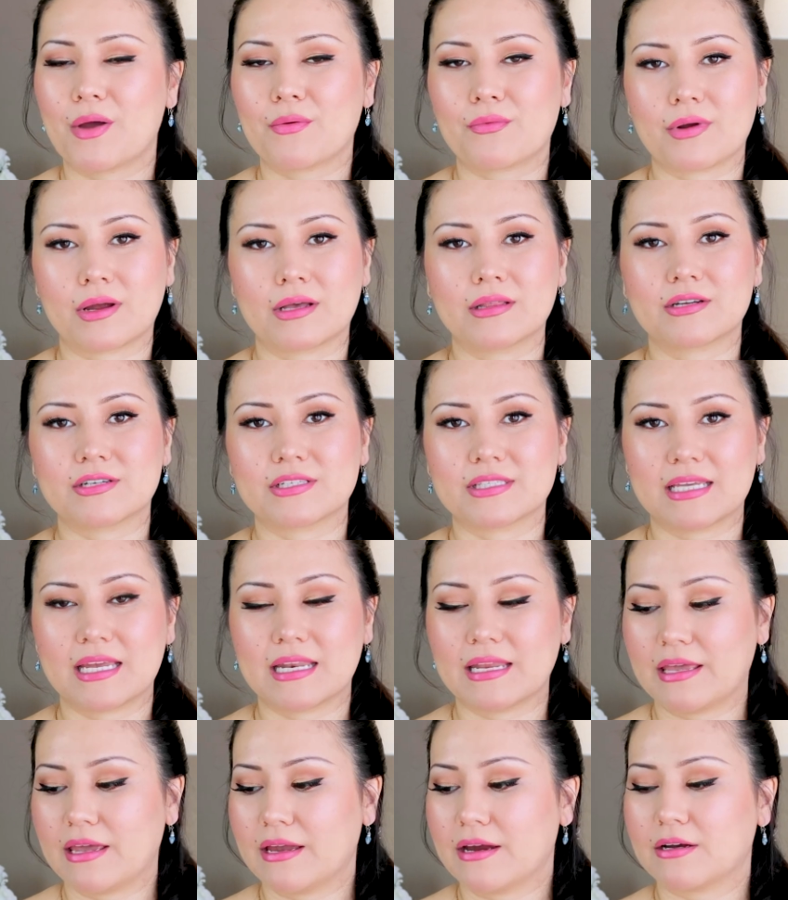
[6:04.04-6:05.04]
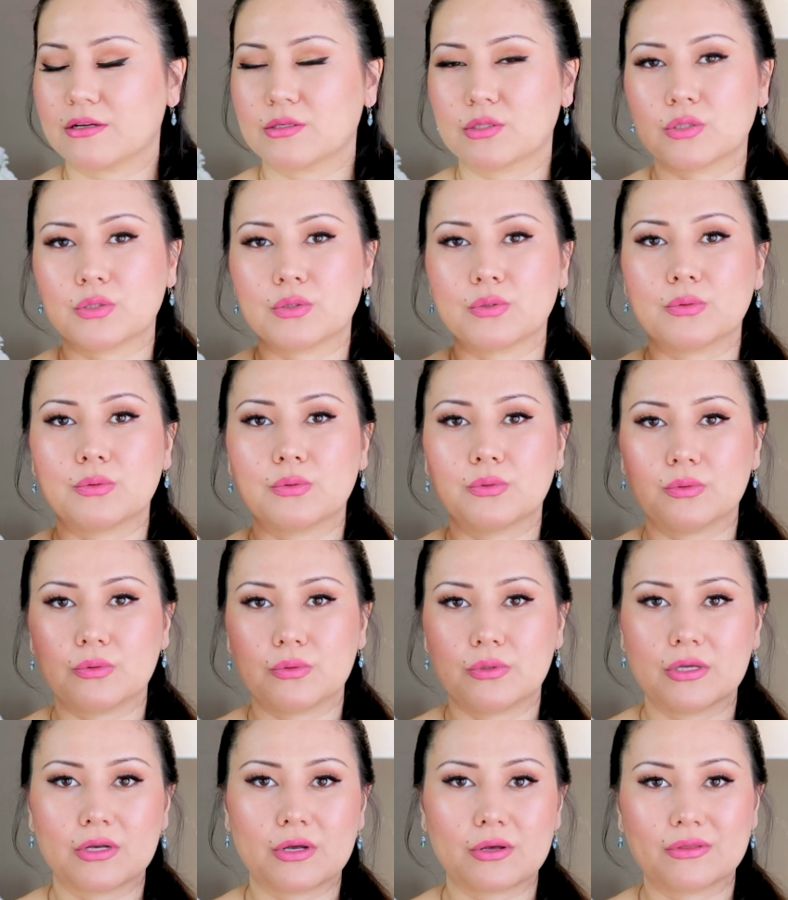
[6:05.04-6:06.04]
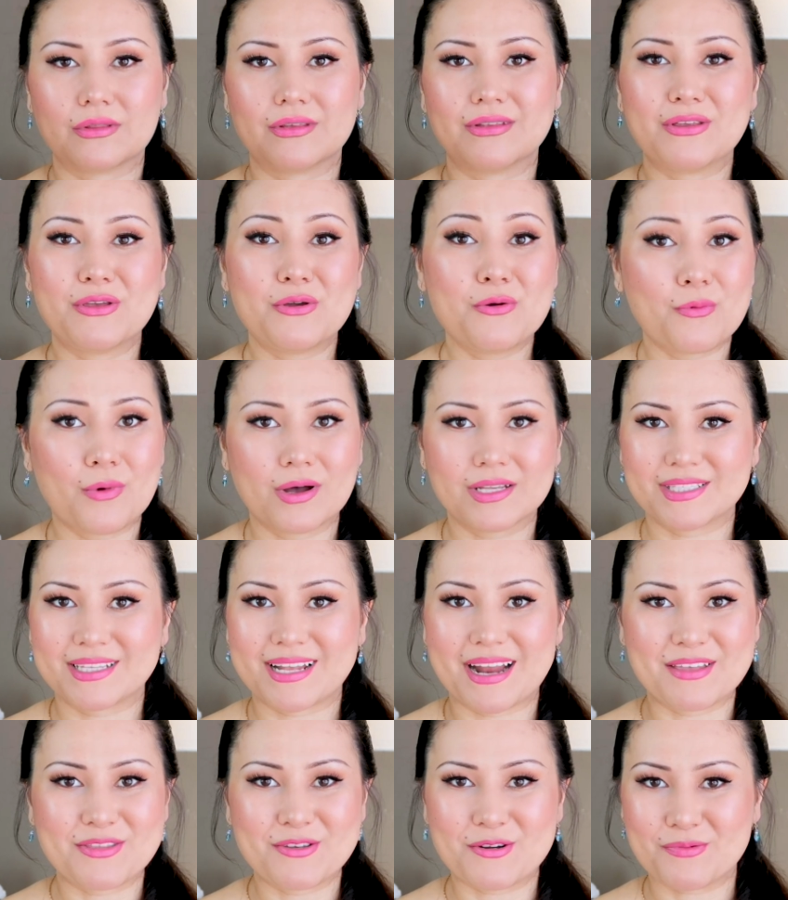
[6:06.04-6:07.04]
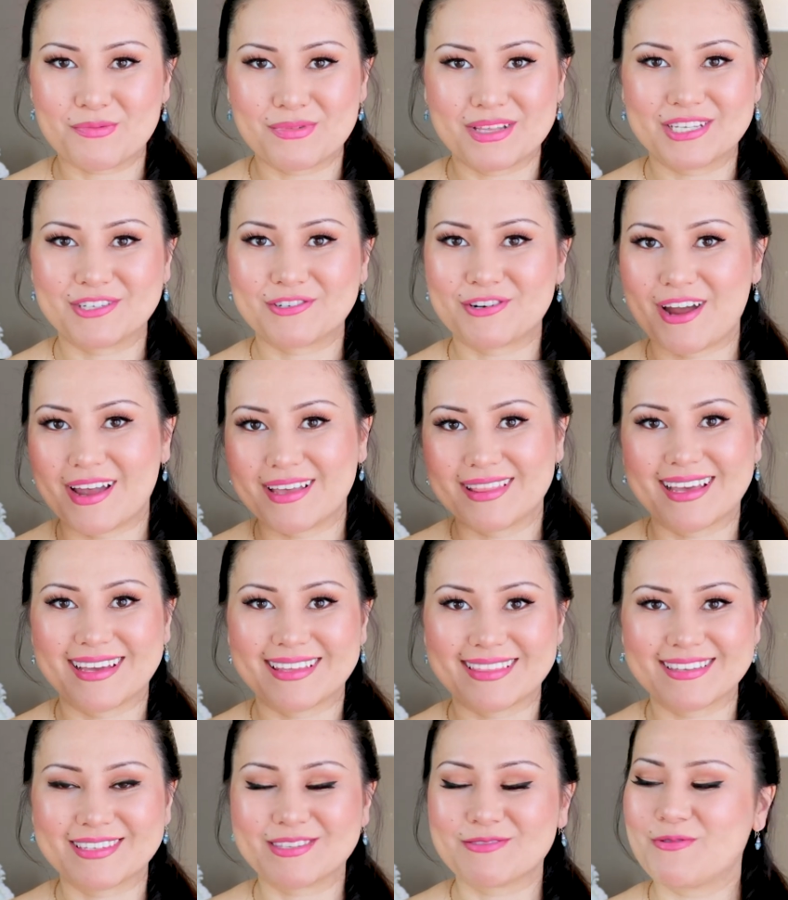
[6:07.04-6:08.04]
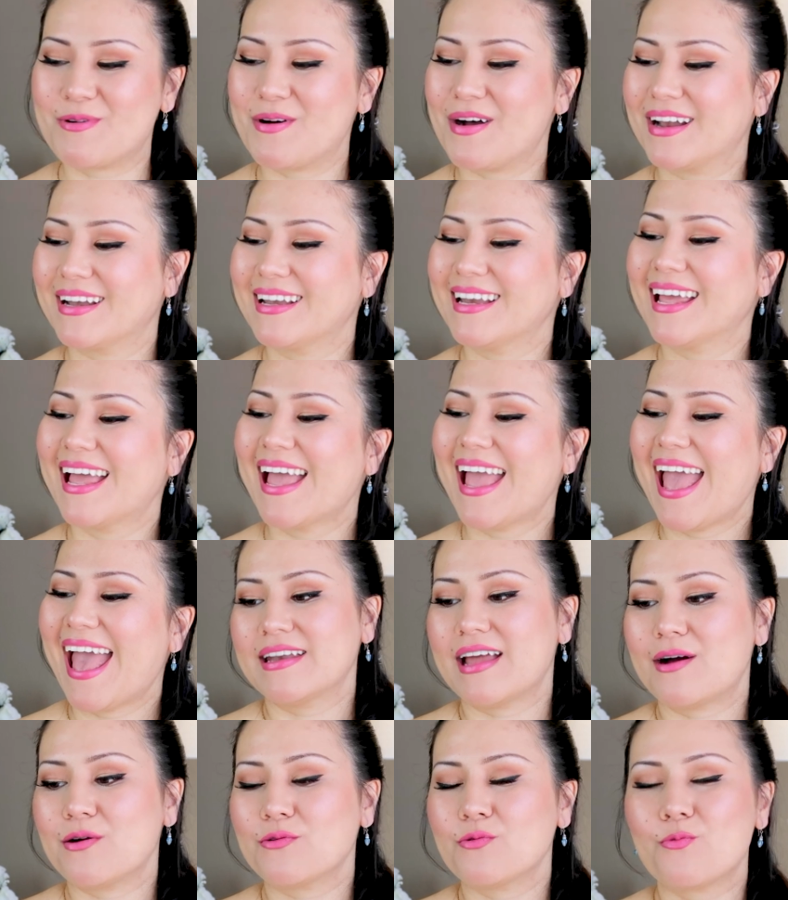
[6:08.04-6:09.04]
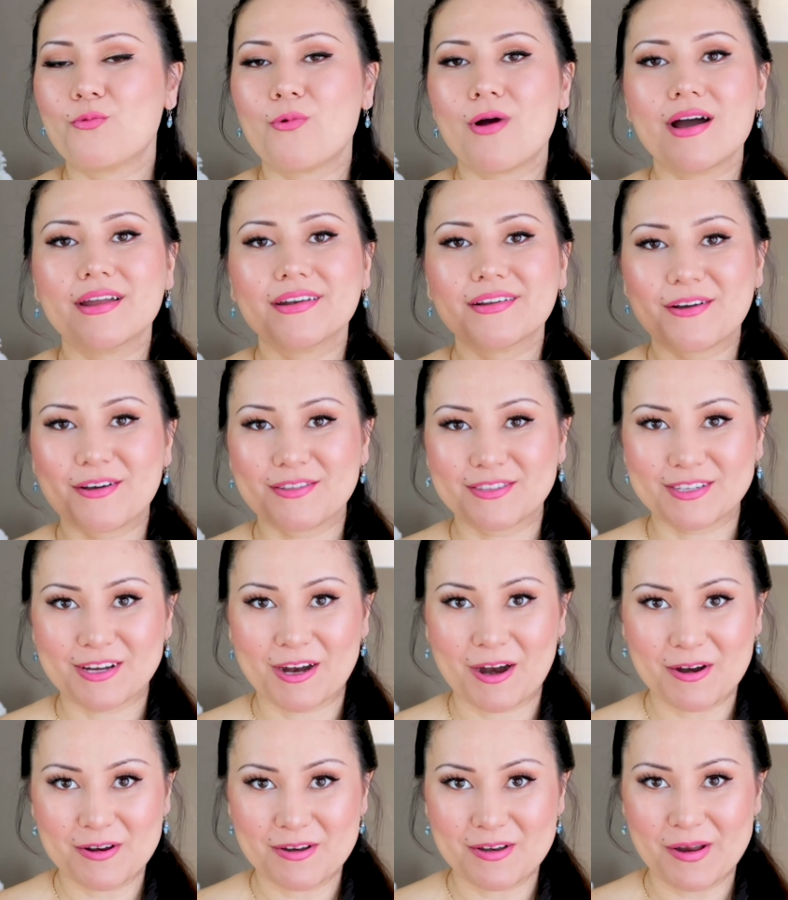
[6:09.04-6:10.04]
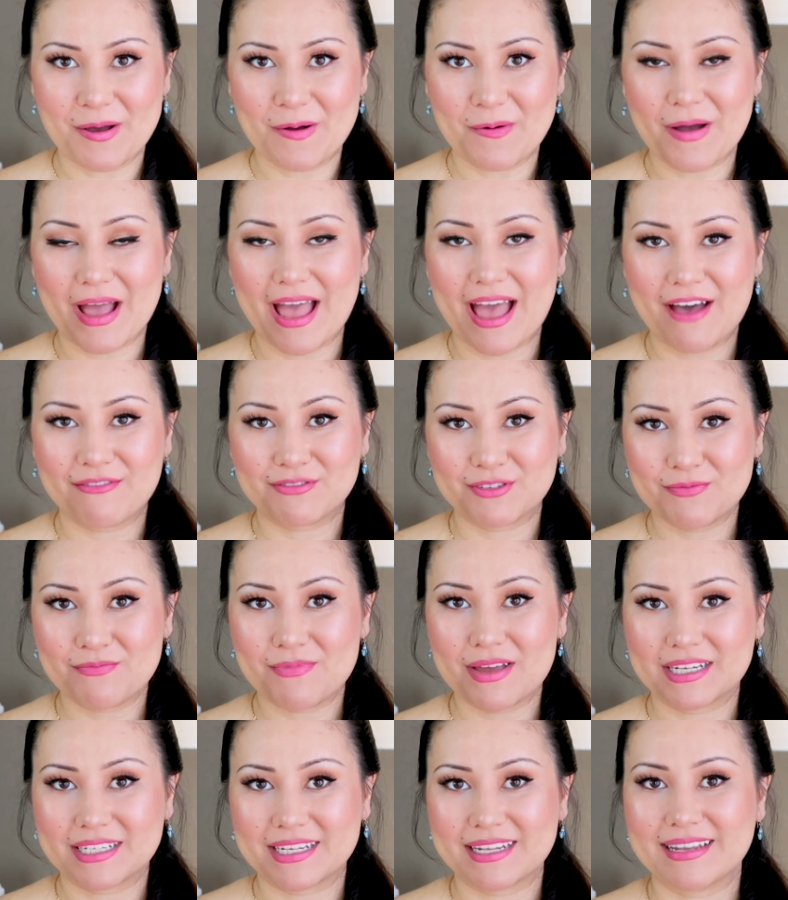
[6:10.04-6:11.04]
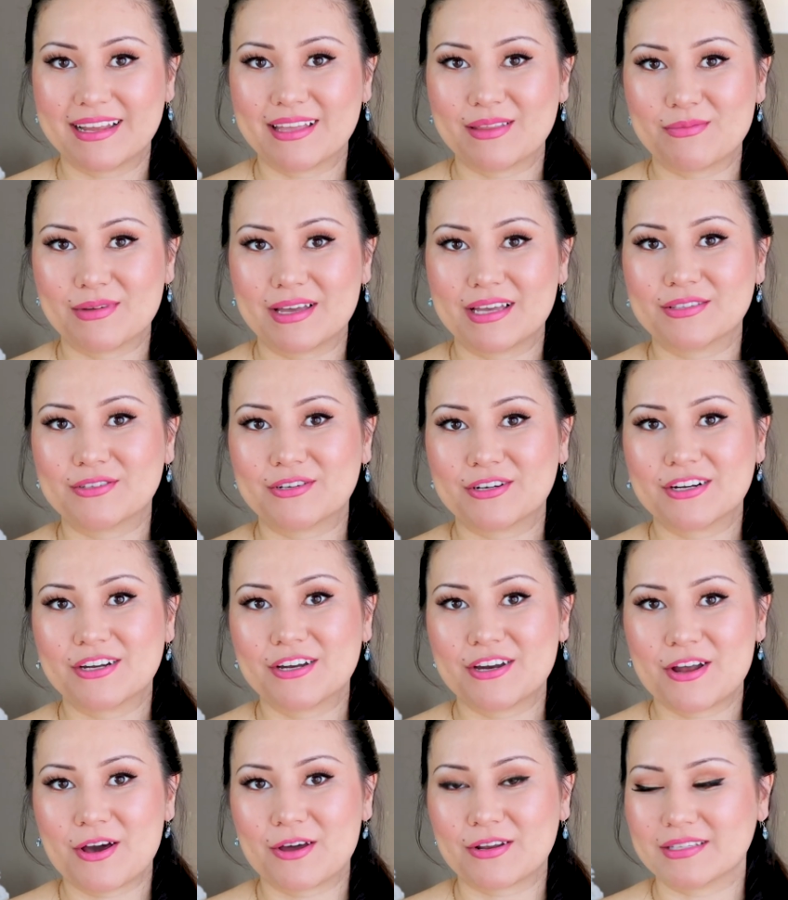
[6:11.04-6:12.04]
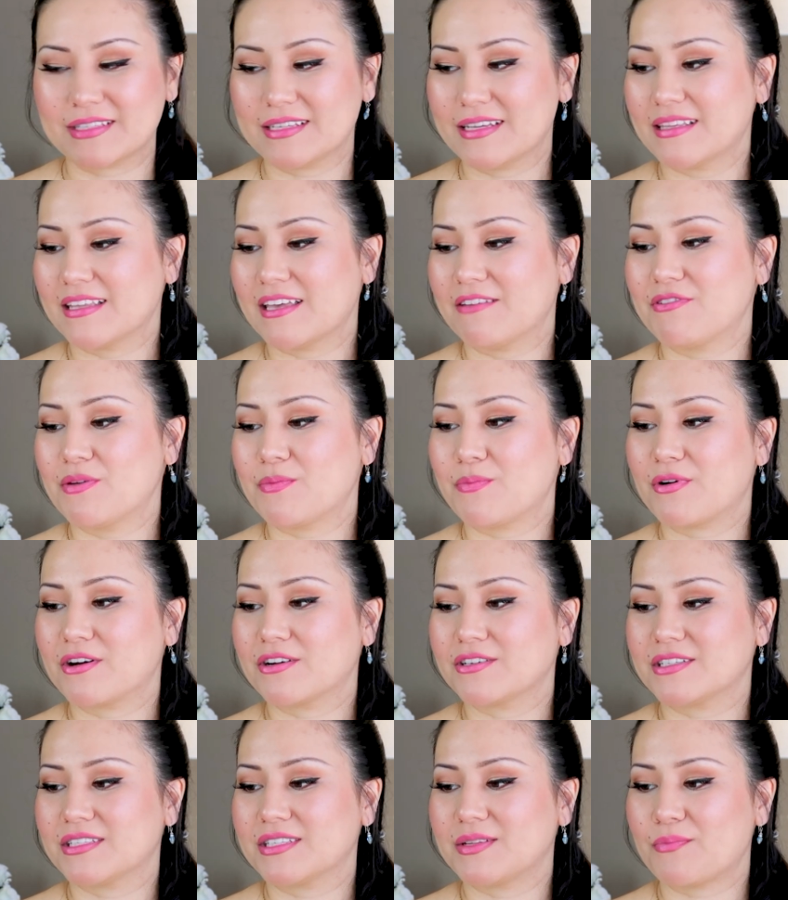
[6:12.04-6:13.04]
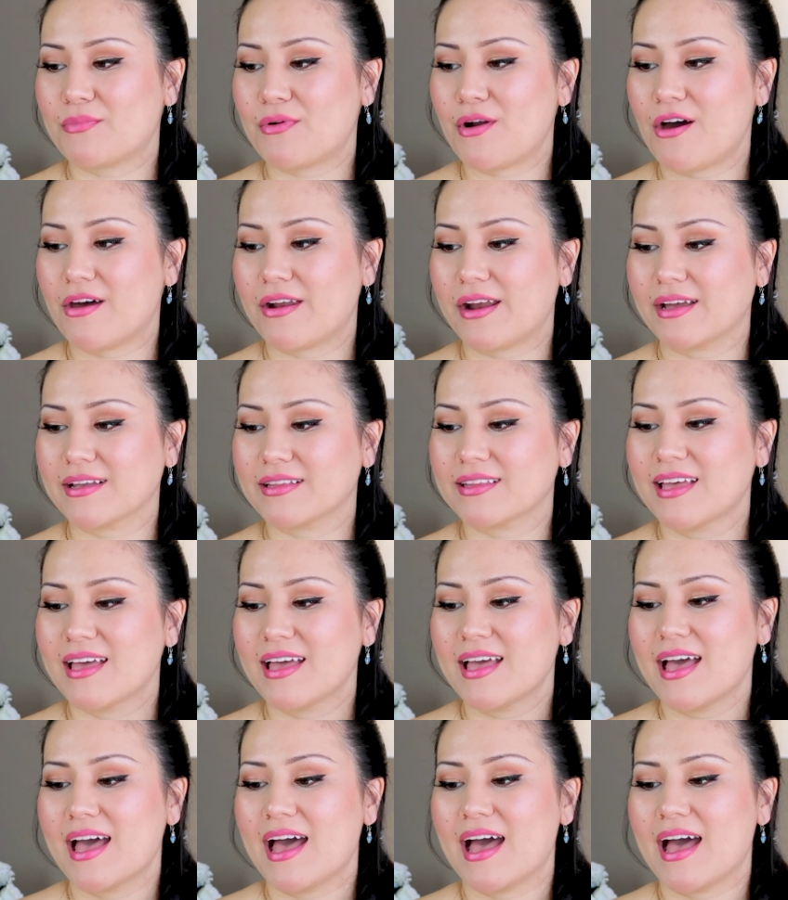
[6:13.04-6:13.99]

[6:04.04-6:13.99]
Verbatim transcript: my regular skincare to, you know, the new ones that I normally try, like this one. Now, one concern though, I have to mention that, because you're gonna notice it if you purchase the product,